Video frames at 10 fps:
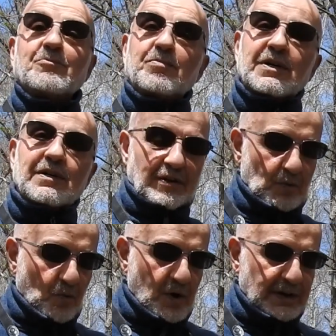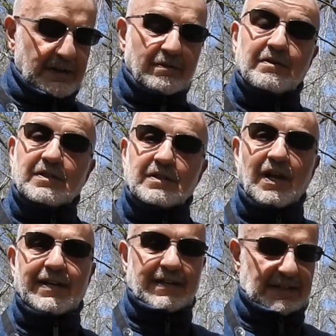but one
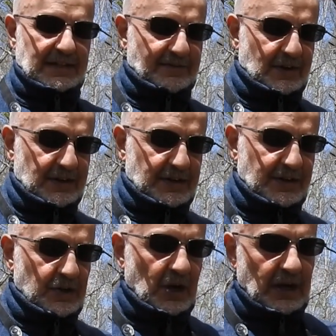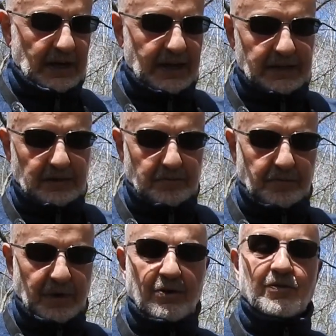slight disadvantage is
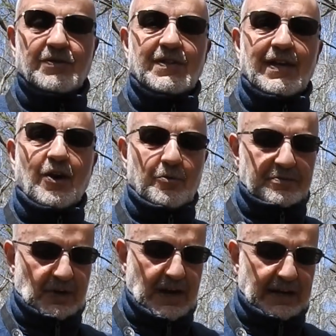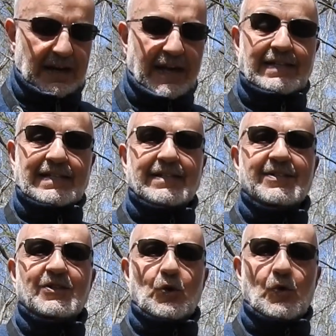because the object lens is
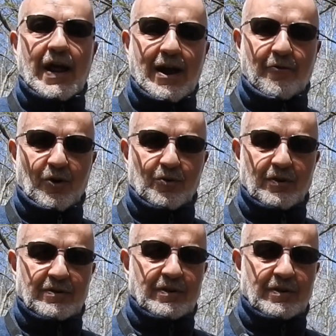so narrow,